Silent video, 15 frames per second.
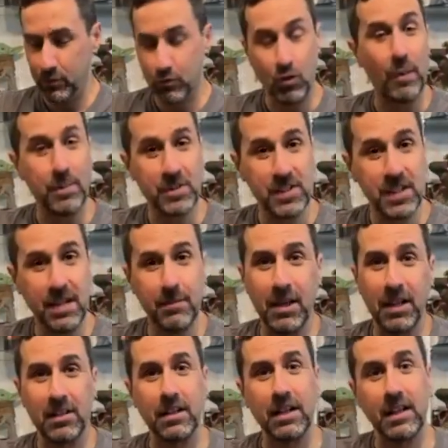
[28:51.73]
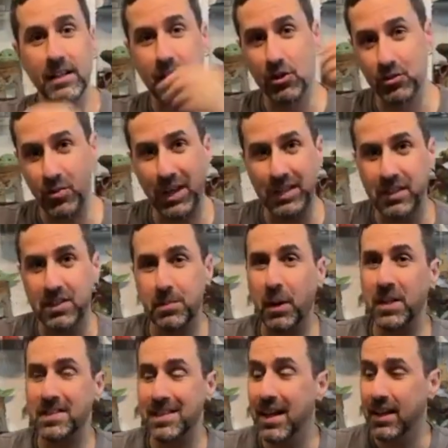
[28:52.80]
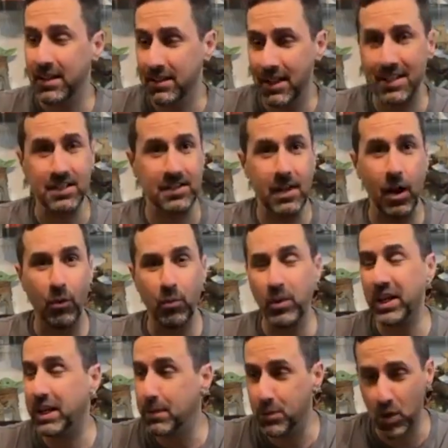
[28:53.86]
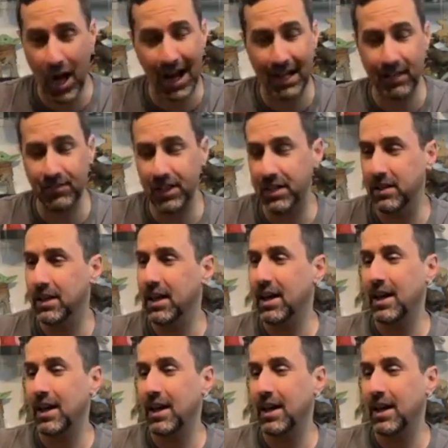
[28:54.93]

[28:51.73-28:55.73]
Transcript: drop us an email, hit those waitlist buttons, let us know. We keep track of it.